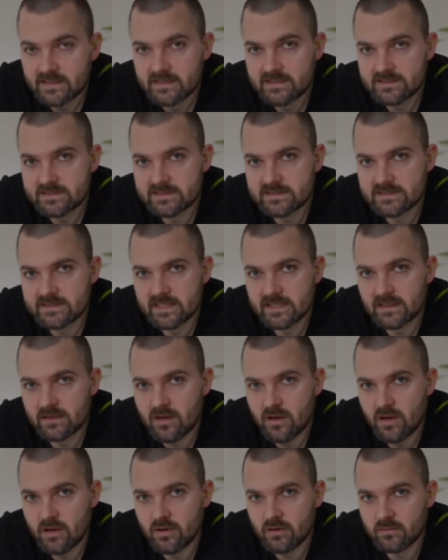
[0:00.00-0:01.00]
sitting at
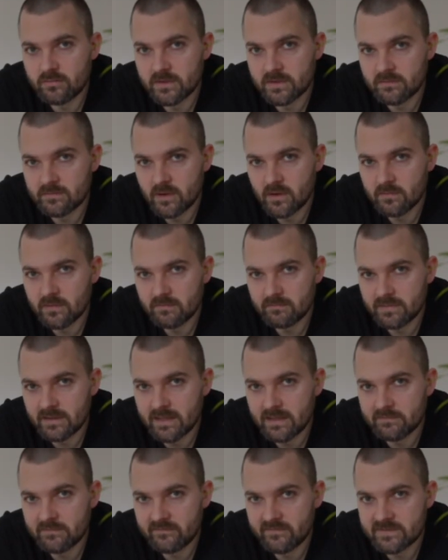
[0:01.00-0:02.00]
home at the moment
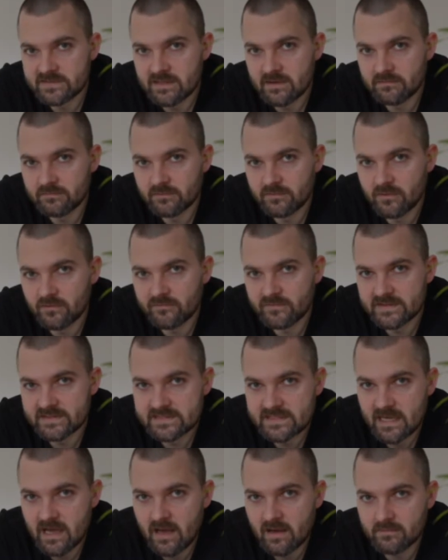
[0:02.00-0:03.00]
playing with his own coffee
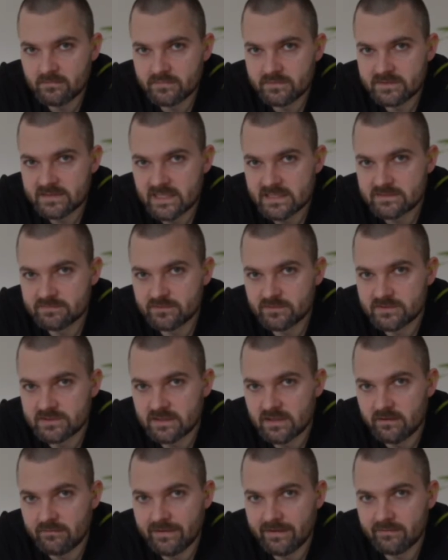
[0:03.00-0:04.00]
setup, desperate to
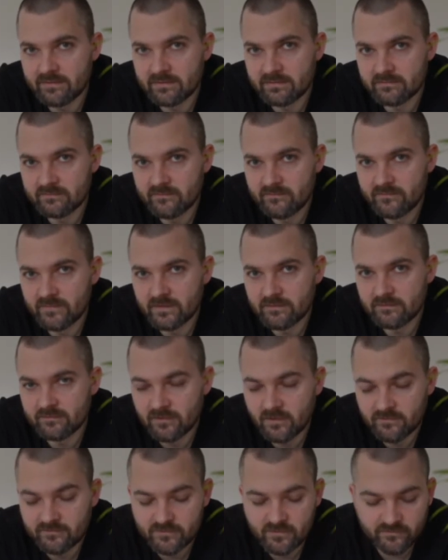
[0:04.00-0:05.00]
go out and
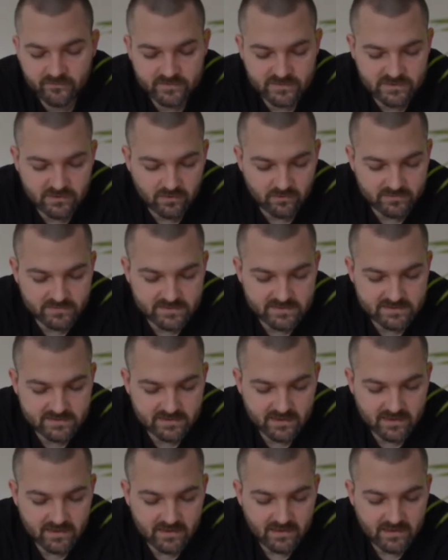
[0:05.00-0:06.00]
photograph coffee shops.
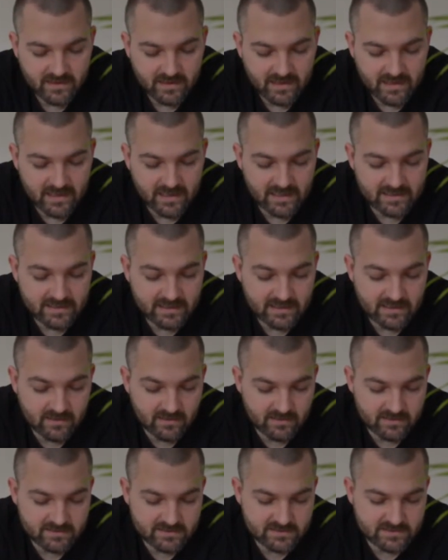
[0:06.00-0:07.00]
And he
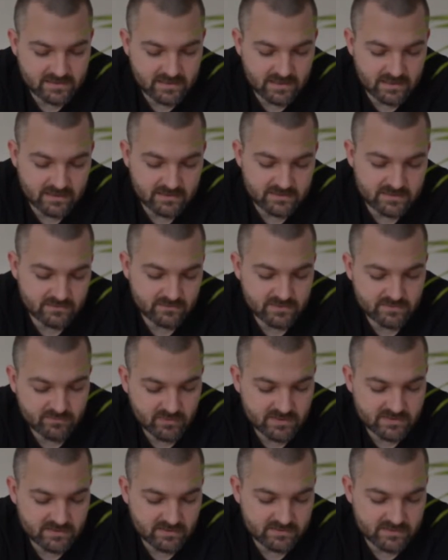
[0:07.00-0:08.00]
asks, the last two
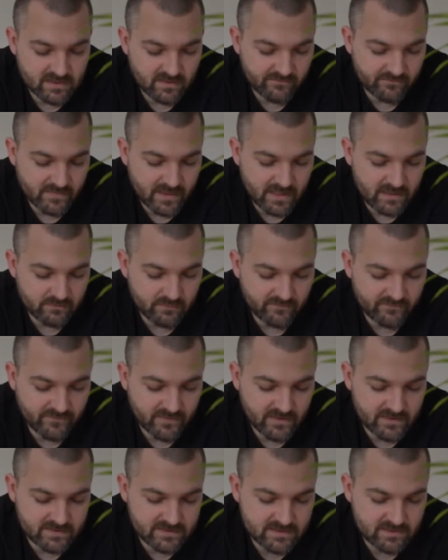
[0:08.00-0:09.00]
espressos I've made were
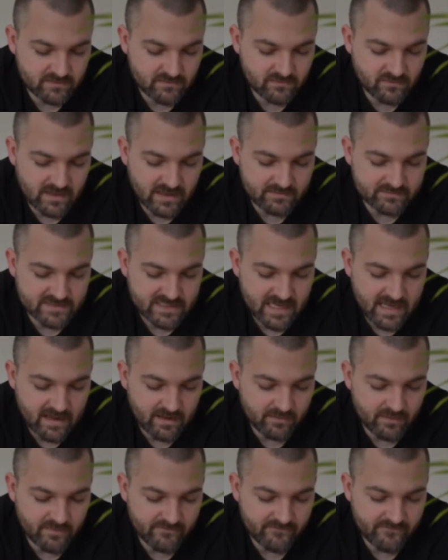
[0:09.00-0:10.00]
32 grams
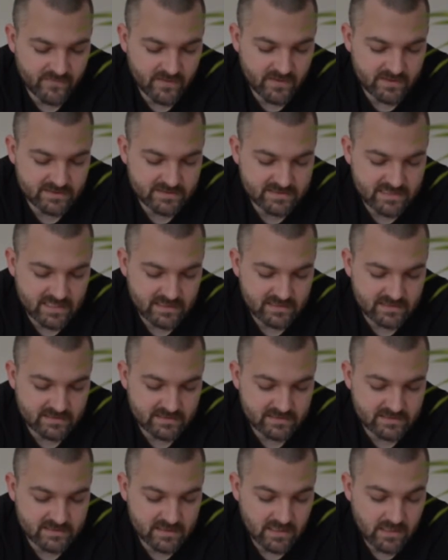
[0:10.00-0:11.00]
out and 30
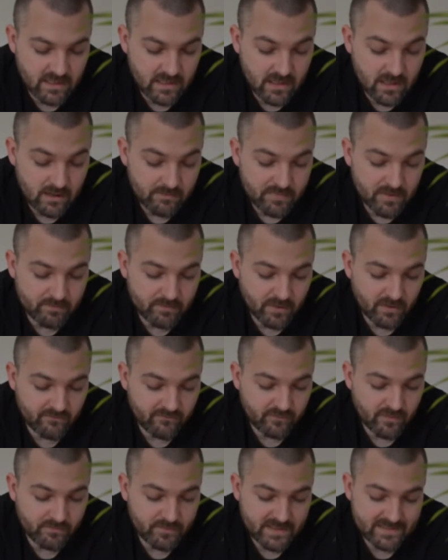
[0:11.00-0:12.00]
seconds, but
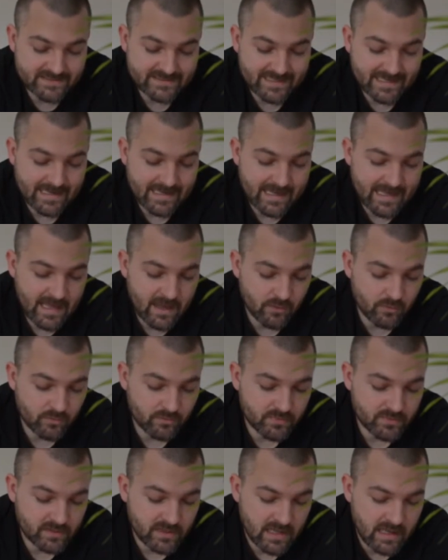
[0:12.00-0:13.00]
both were bitter. Help.